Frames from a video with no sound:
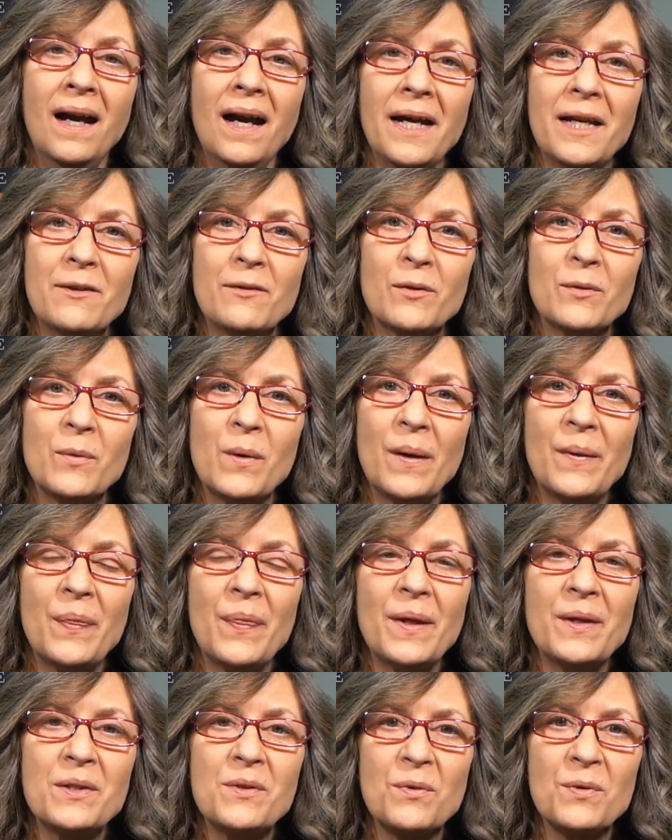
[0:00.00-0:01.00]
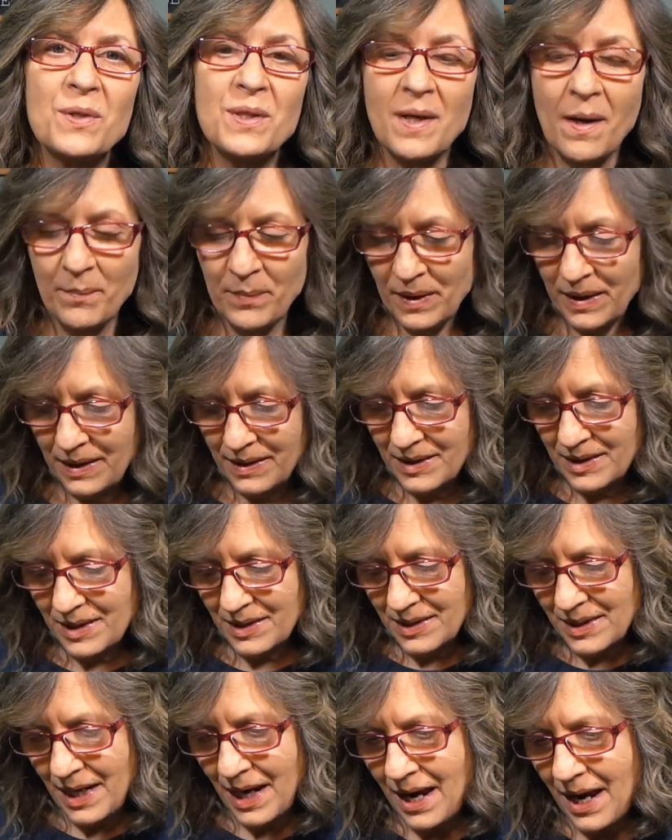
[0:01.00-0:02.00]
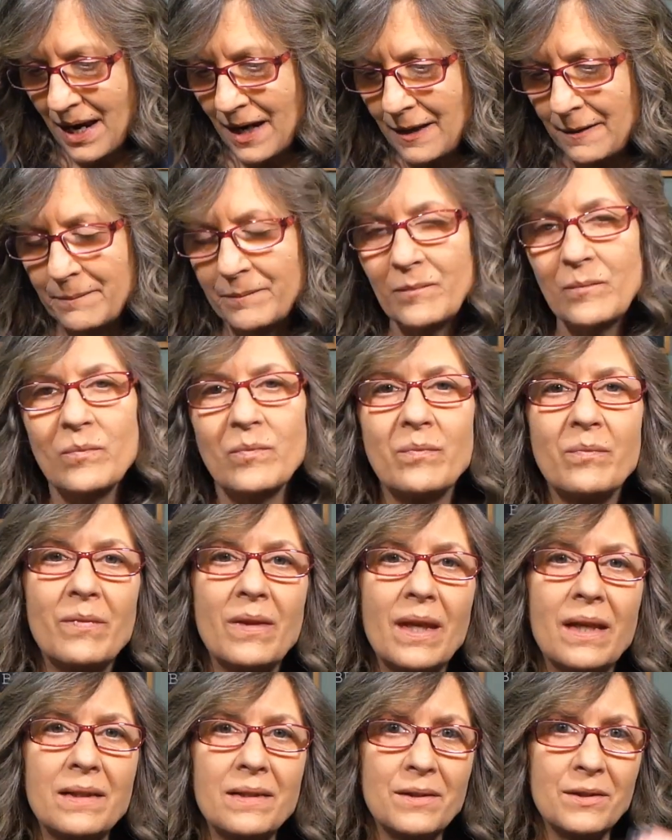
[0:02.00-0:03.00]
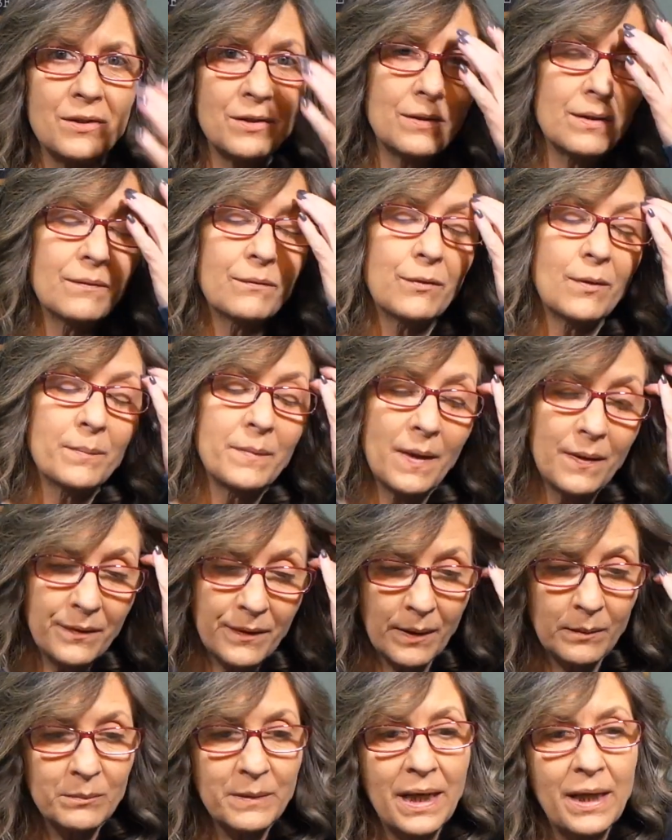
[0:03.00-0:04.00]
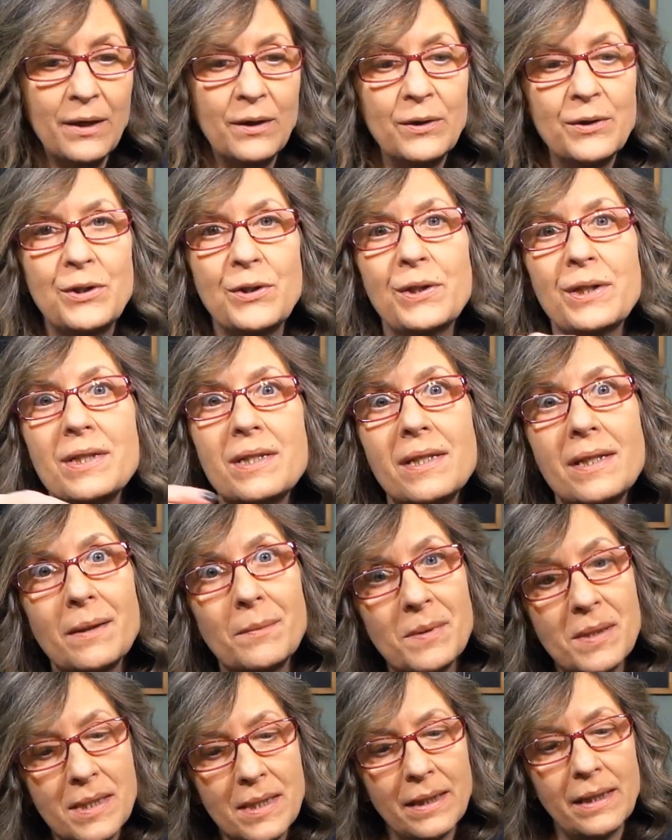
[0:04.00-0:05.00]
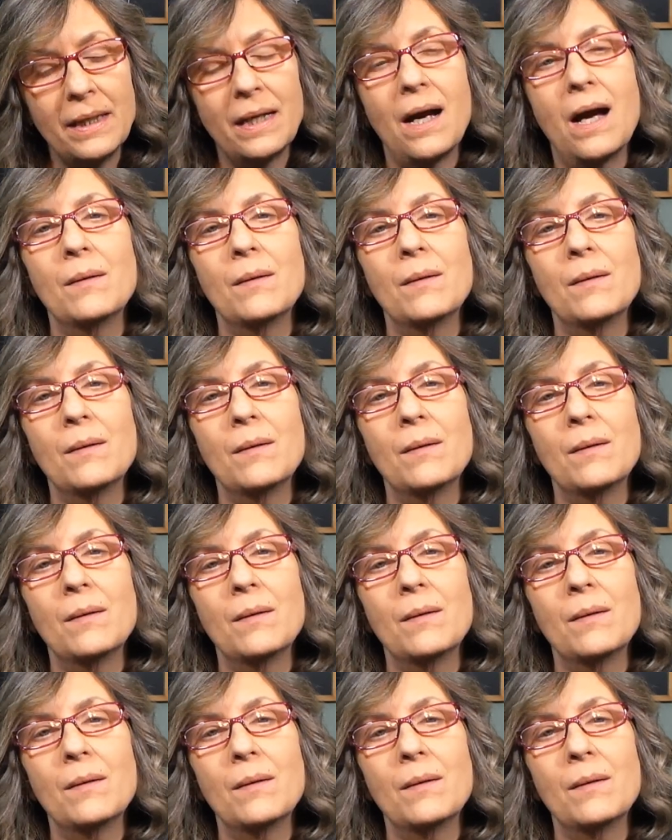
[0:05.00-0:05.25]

Hi everyone, thanks for stopping in today. From the thumbnail, you can see I'm sitting.